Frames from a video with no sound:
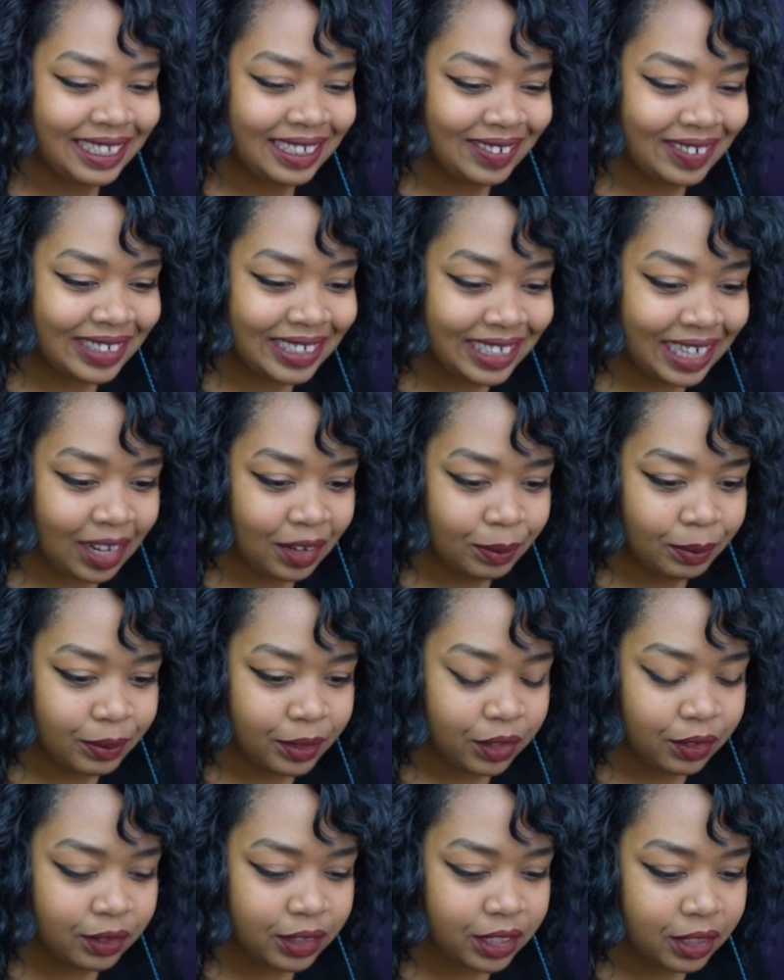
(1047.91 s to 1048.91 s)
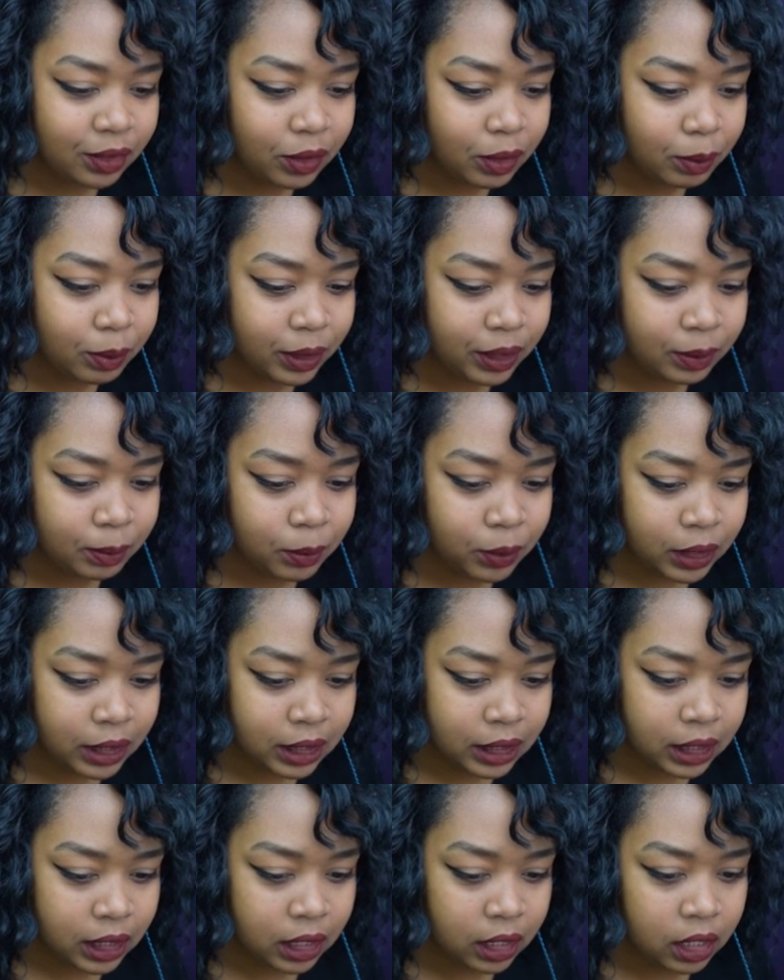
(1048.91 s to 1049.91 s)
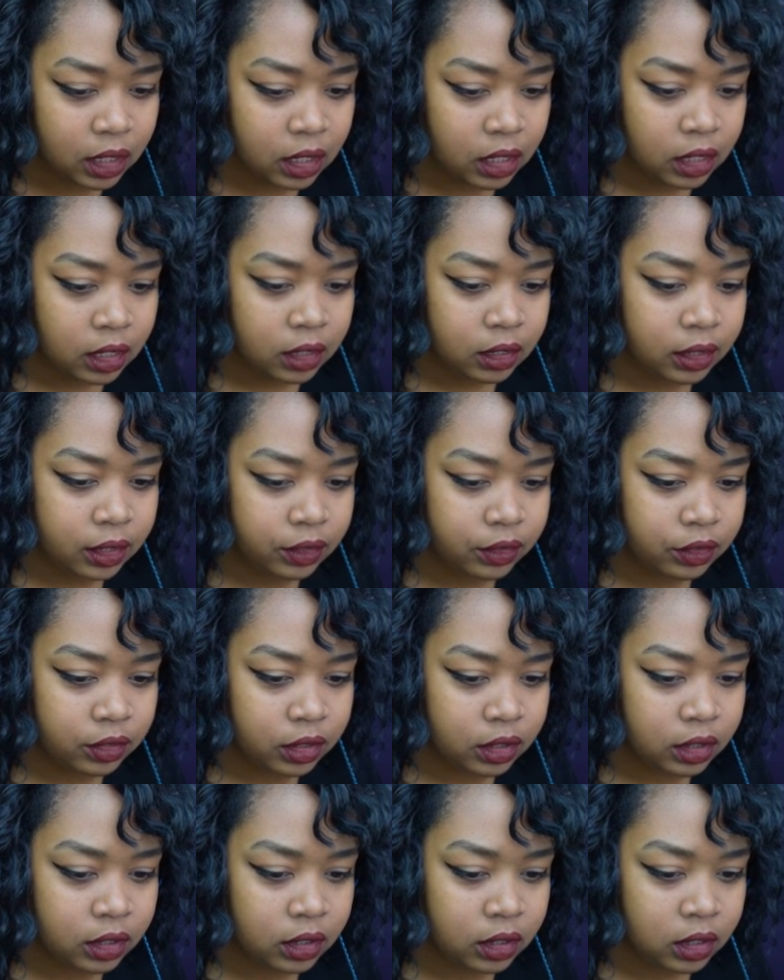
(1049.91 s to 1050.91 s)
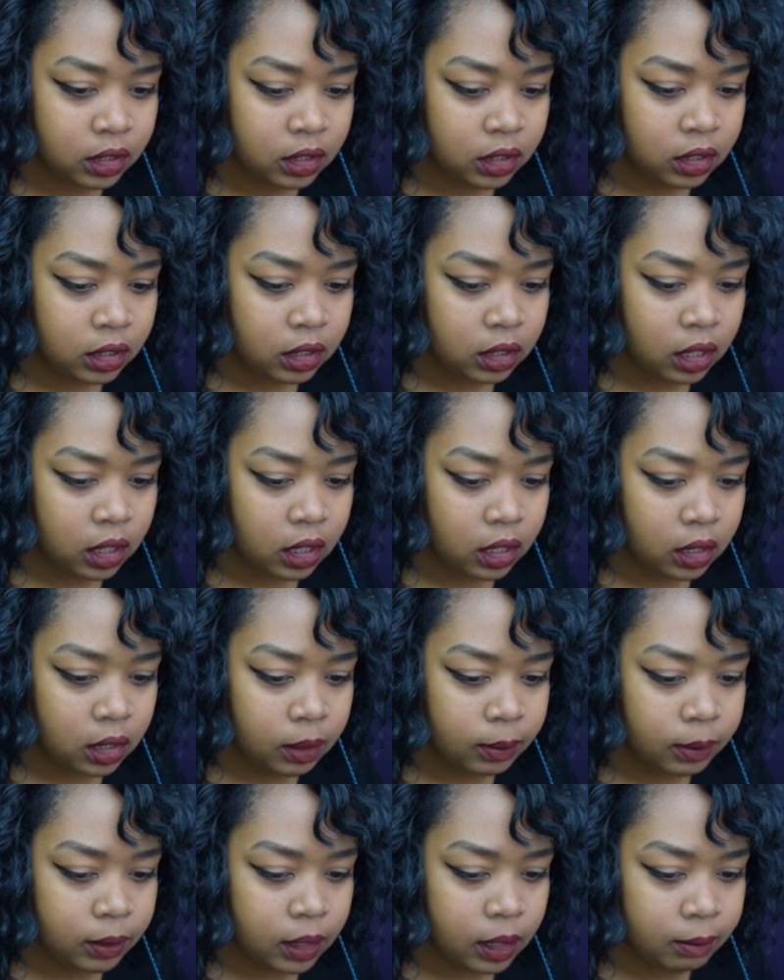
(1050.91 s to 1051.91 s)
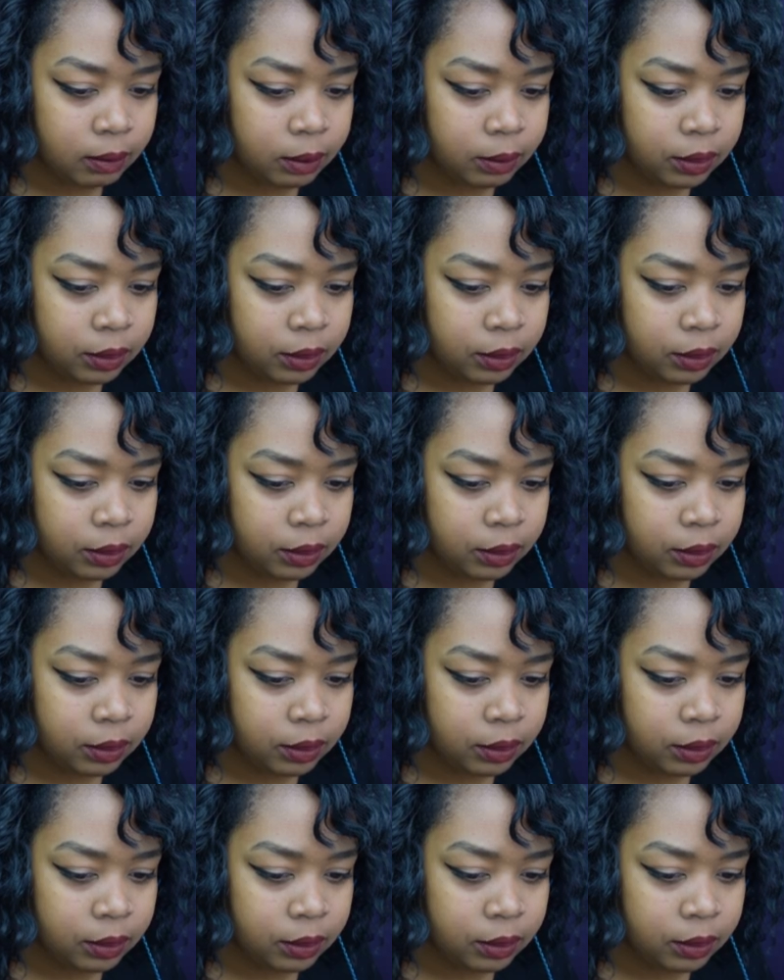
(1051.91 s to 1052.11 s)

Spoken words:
which helps. Oh, decor plus 0.10. That's good. I'm gonna